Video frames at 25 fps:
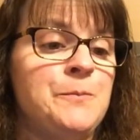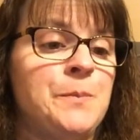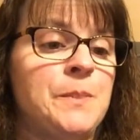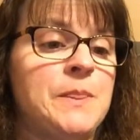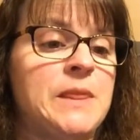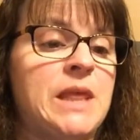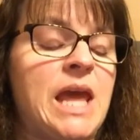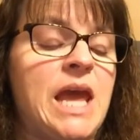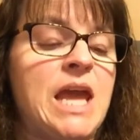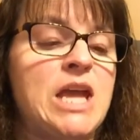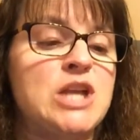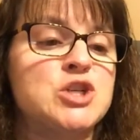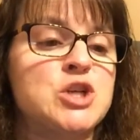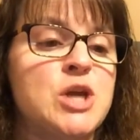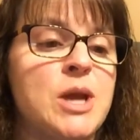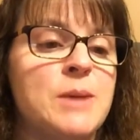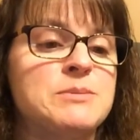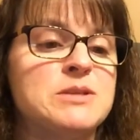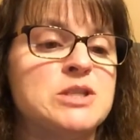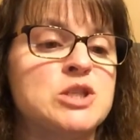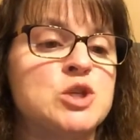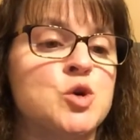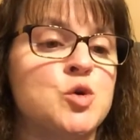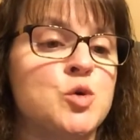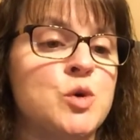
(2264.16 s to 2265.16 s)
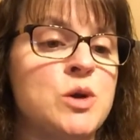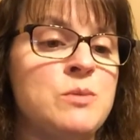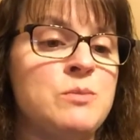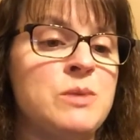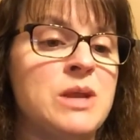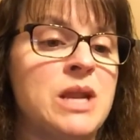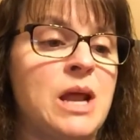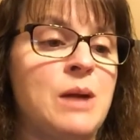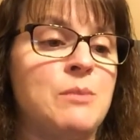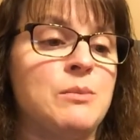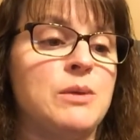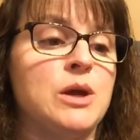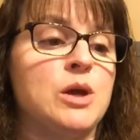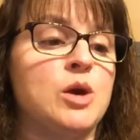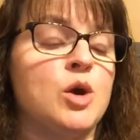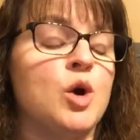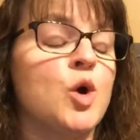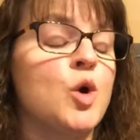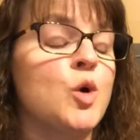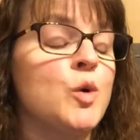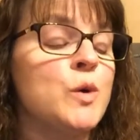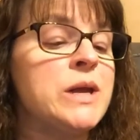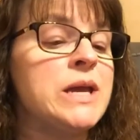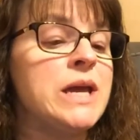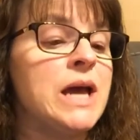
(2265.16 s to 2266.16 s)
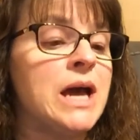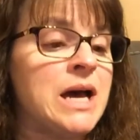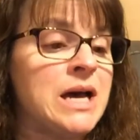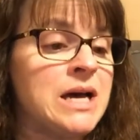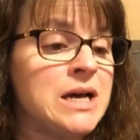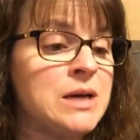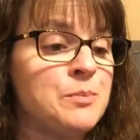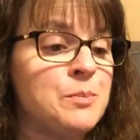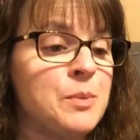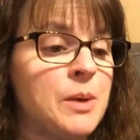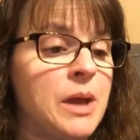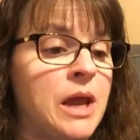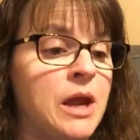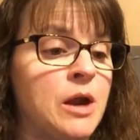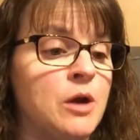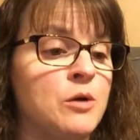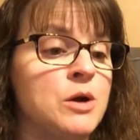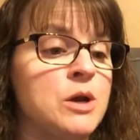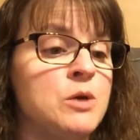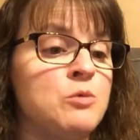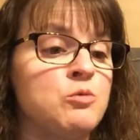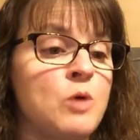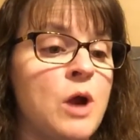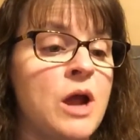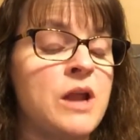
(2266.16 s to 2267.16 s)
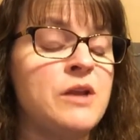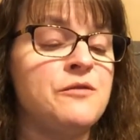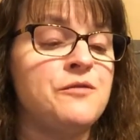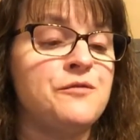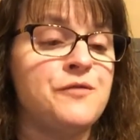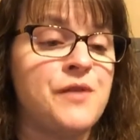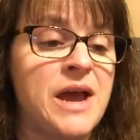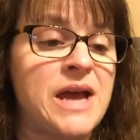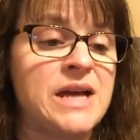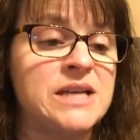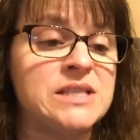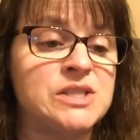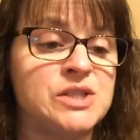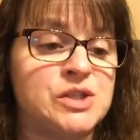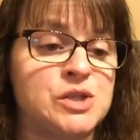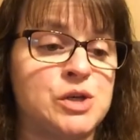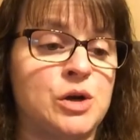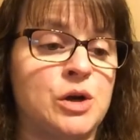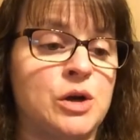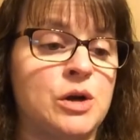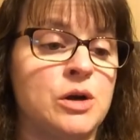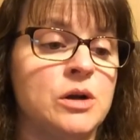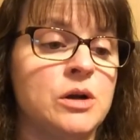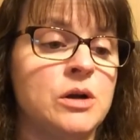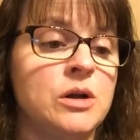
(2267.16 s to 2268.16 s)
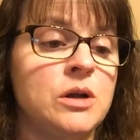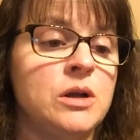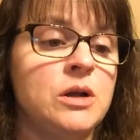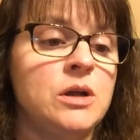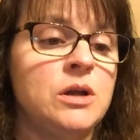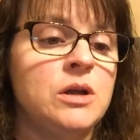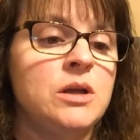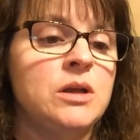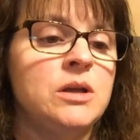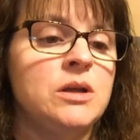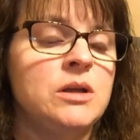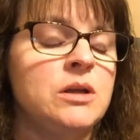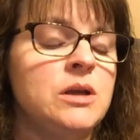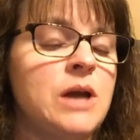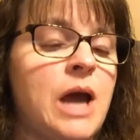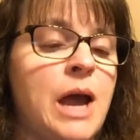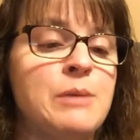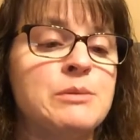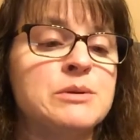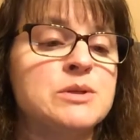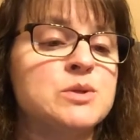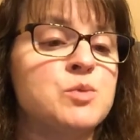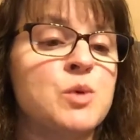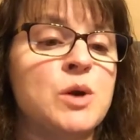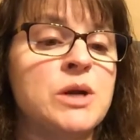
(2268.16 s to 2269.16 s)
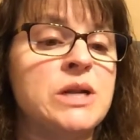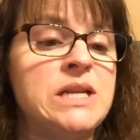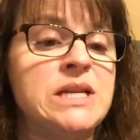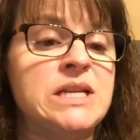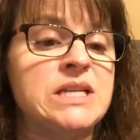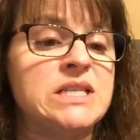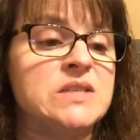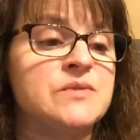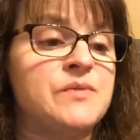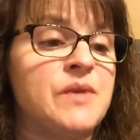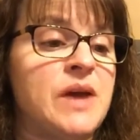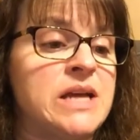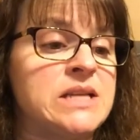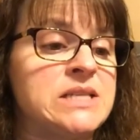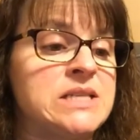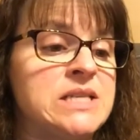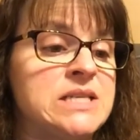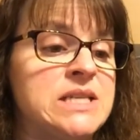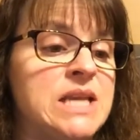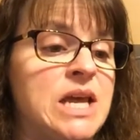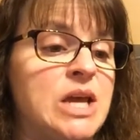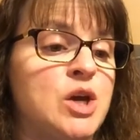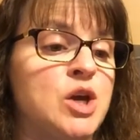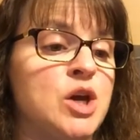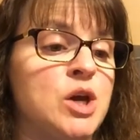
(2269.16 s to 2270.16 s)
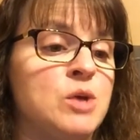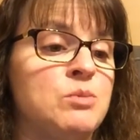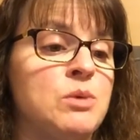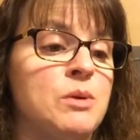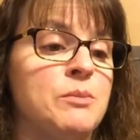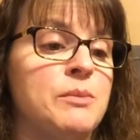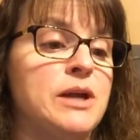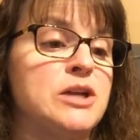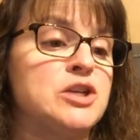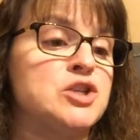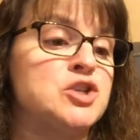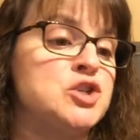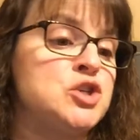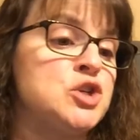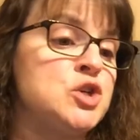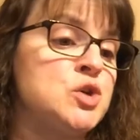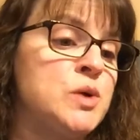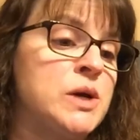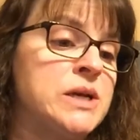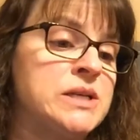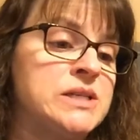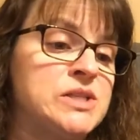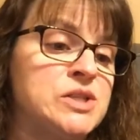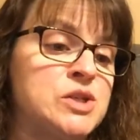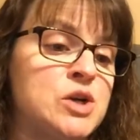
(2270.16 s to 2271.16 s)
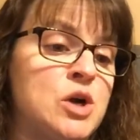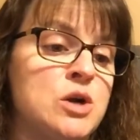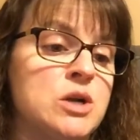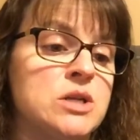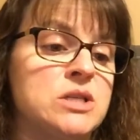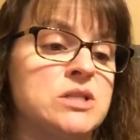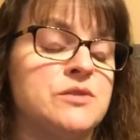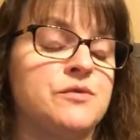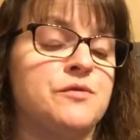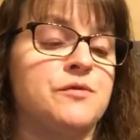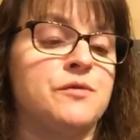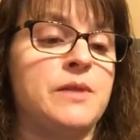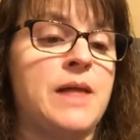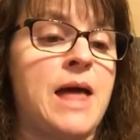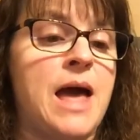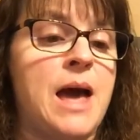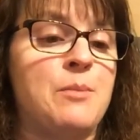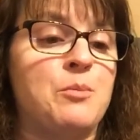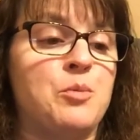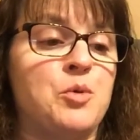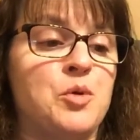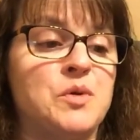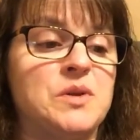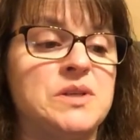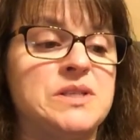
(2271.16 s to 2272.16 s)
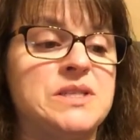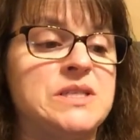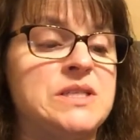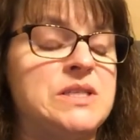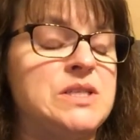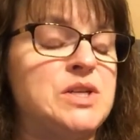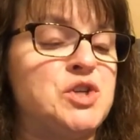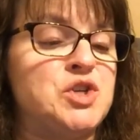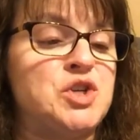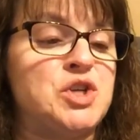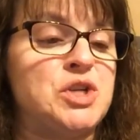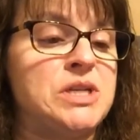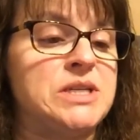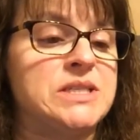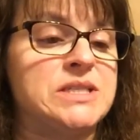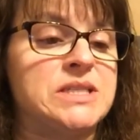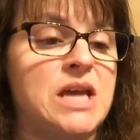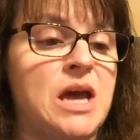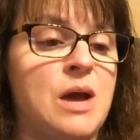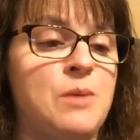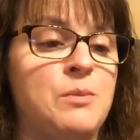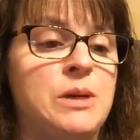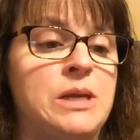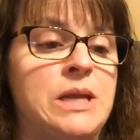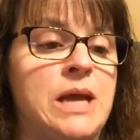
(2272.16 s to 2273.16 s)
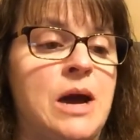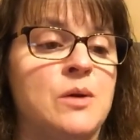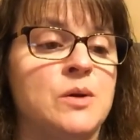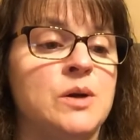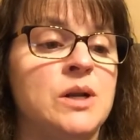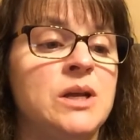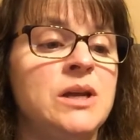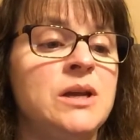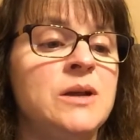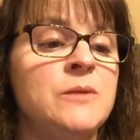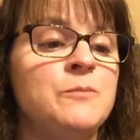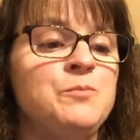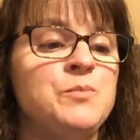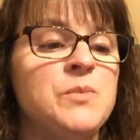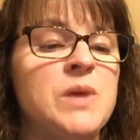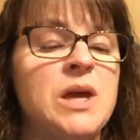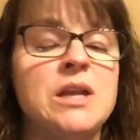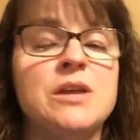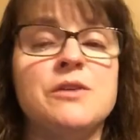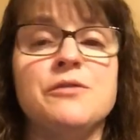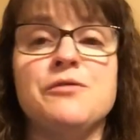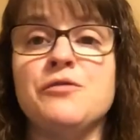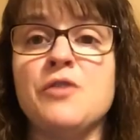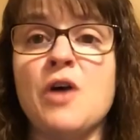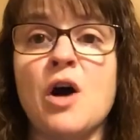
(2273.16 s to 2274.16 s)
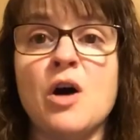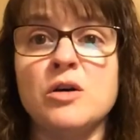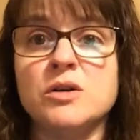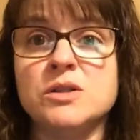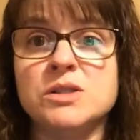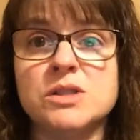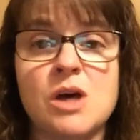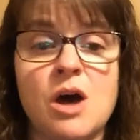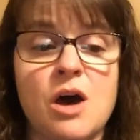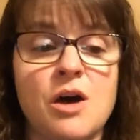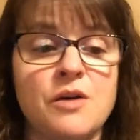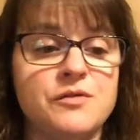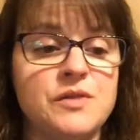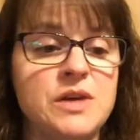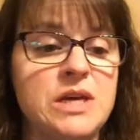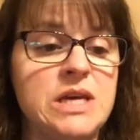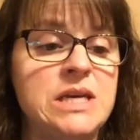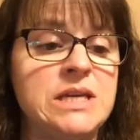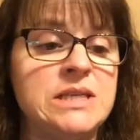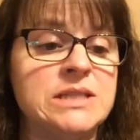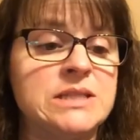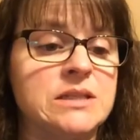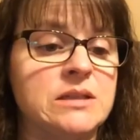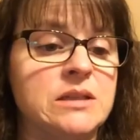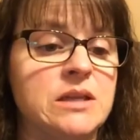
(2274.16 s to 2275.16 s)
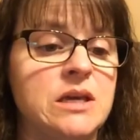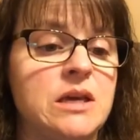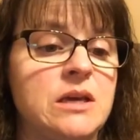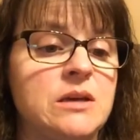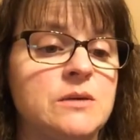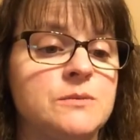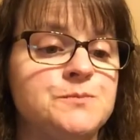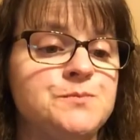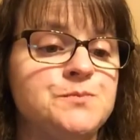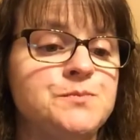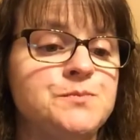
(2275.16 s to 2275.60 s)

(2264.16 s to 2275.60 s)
Gage kept screaming at me, Hurry up, Ari, run faster. I was running as fast as I could, but my shoe has started to flap where the stitching is coming out, and it falls off easily.